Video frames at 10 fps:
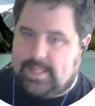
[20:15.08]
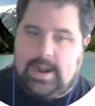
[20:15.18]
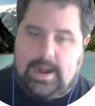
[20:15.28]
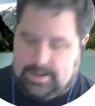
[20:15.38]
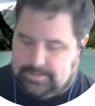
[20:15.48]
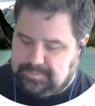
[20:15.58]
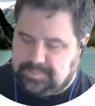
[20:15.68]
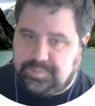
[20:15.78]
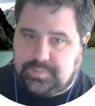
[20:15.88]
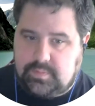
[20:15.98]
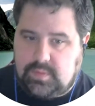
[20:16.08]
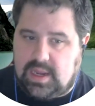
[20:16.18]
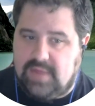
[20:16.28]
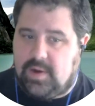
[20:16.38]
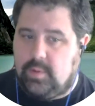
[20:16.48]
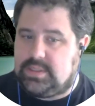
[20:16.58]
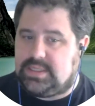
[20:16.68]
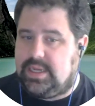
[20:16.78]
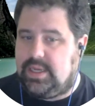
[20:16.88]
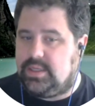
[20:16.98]
If I were to
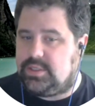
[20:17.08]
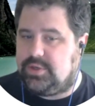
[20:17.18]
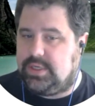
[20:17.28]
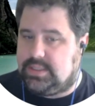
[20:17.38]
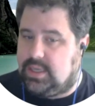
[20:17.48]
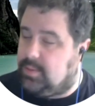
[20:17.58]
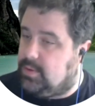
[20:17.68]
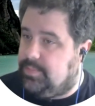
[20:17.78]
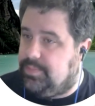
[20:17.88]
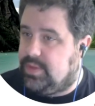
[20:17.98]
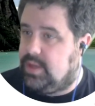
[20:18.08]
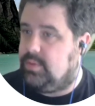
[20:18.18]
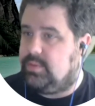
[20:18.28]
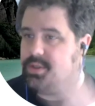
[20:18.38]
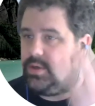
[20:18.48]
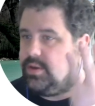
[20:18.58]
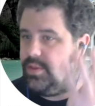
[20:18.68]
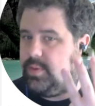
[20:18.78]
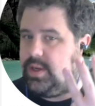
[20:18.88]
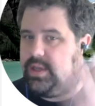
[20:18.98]
say int string double, it would return
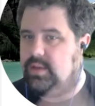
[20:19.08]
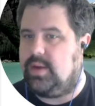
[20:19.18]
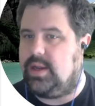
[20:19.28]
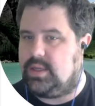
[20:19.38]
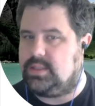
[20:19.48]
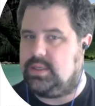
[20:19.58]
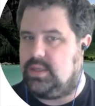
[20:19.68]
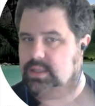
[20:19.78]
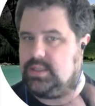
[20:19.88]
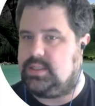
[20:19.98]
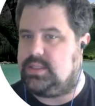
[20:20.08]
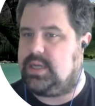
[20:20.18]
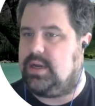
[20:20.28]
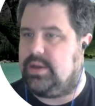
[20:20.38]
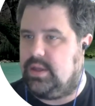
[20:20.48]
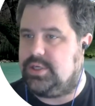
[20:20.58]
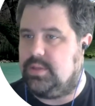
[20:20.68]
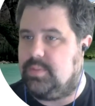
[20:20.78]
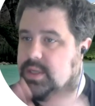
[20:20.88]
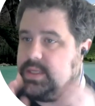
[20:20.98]
3, right? Because it does this
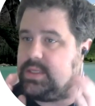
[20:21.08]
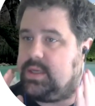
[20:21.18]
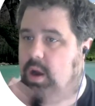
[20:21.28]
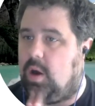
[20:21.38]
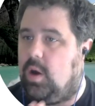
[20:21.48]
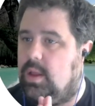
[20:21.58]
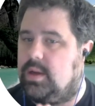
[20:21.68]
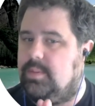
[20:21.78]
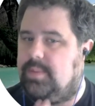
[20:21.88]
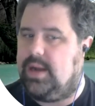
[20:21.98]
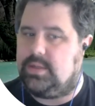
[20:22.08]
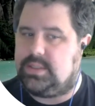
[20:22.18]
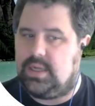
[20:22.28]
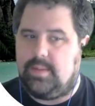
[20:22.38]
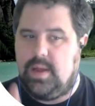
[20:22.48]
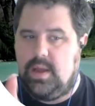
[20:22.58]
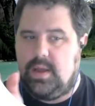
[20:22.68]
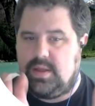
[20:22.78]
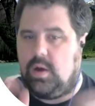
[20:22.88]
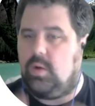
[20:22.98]
calculation, but it does it all at compile time.
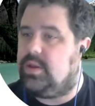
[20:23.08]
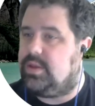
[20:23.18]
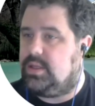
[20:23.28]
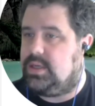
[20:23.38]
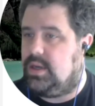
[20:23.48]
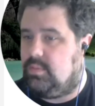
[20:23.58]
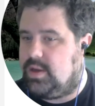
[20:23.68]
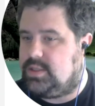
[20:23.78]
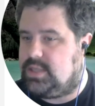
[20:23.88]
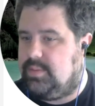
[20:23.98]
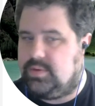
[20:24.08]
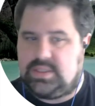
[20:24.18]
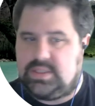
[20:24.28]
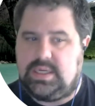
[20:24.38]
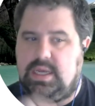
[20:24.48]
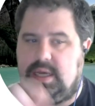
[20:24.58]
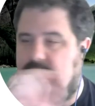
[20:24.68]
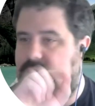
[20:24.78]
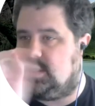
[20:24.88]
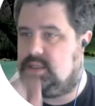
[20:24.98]
The only thing that at runtime you would see
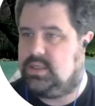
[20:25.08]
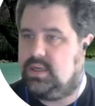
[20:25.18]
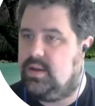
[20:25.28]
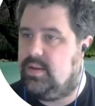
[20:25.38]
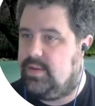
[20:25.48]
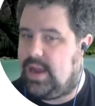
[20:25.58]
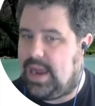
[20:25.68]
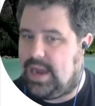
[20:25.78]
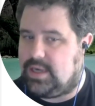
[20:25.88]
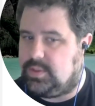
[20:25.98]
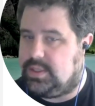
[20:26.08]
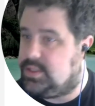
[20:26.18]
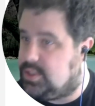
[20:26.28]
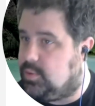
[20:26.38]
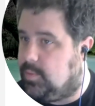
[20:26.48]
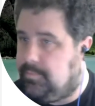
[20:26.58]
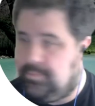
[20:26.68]
is actually 2.